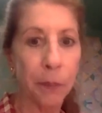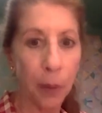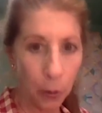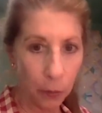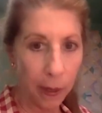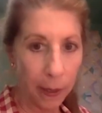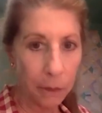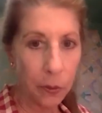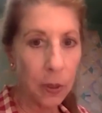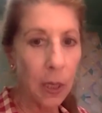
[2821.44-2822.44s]

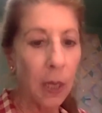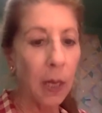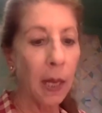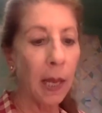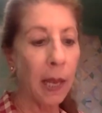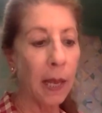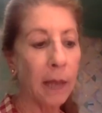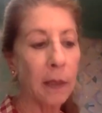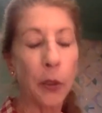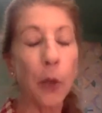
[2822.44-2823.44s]
programs,
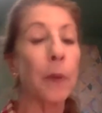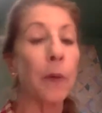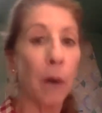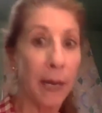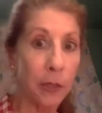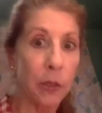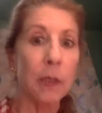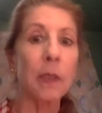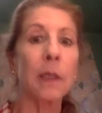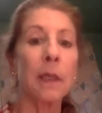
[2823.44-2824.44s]
and human
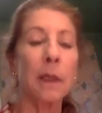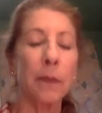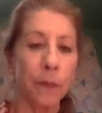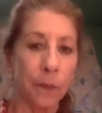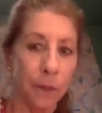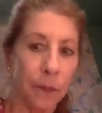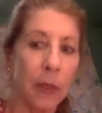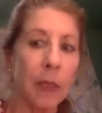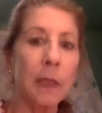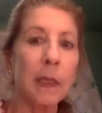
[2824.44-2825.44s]
rights
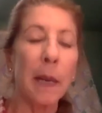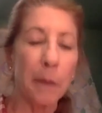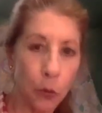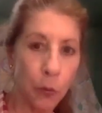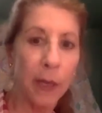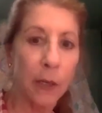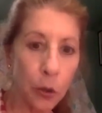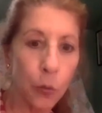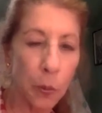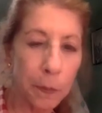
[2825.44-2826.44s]

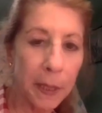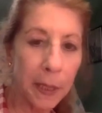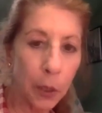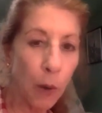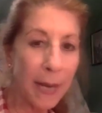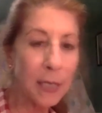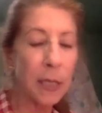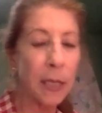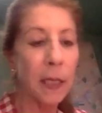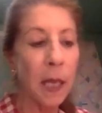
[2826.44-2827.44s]
demonstrators were being
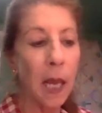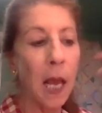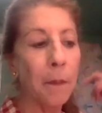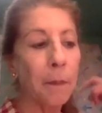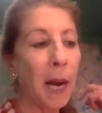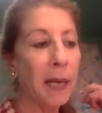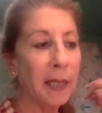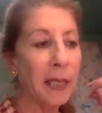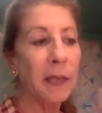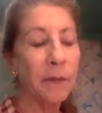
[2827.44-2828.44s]
arrested by
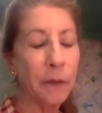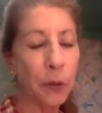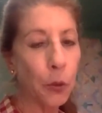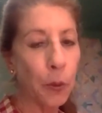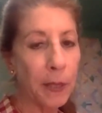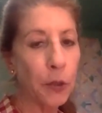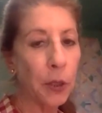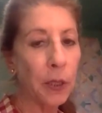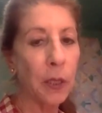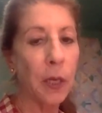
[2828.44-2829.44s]
the
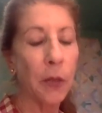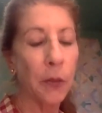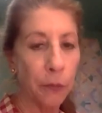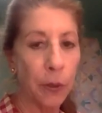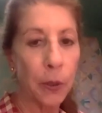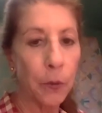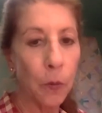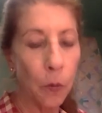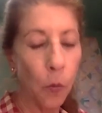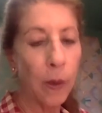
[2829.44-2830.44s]
infiltration through
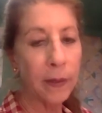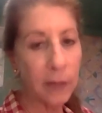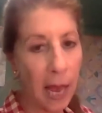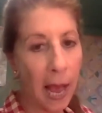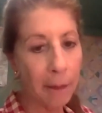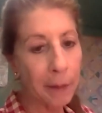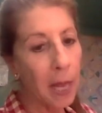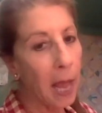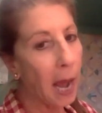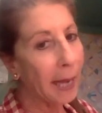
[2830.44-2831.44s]
WhatsApp.
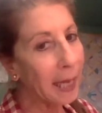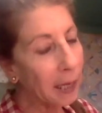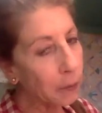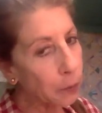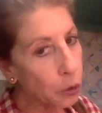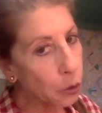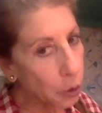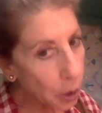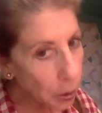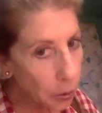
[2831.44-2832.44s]
I got to
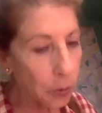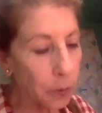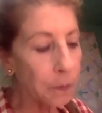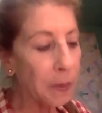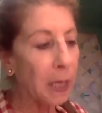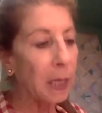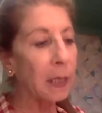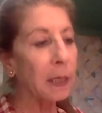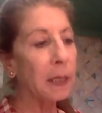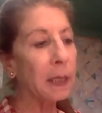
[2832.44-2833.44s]
assume
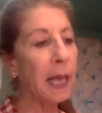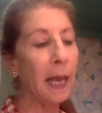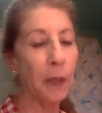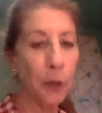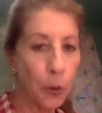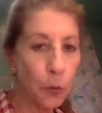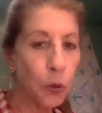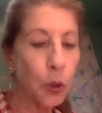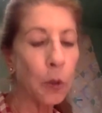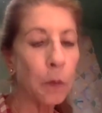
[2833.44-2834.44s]
that
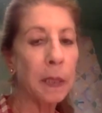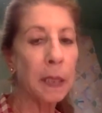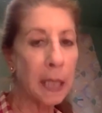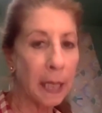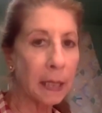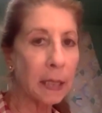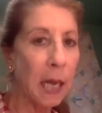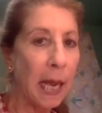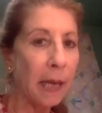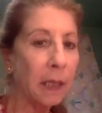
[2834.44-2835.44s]
YouTube and
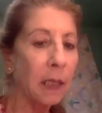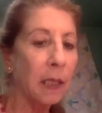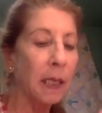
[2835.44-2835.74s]
TikTok